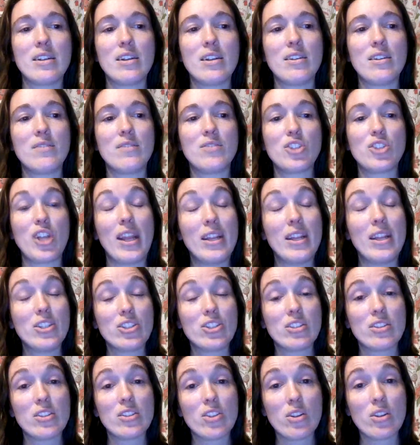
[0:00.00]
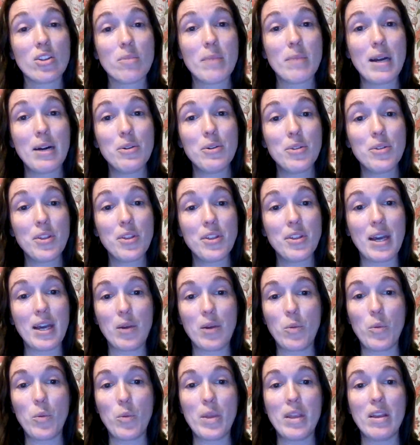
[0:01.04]
of changes in their mouth
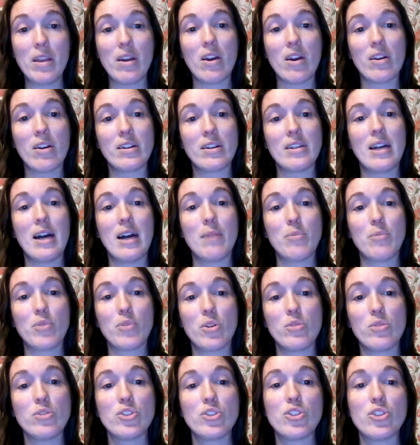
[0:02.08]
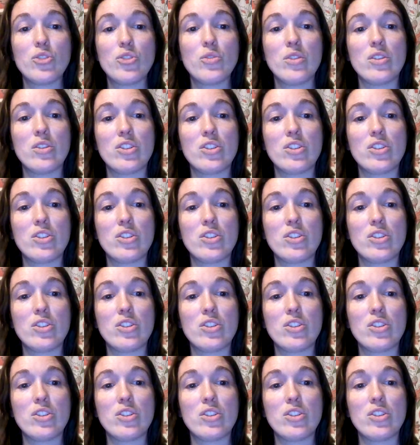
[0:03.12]
that we are not prone to.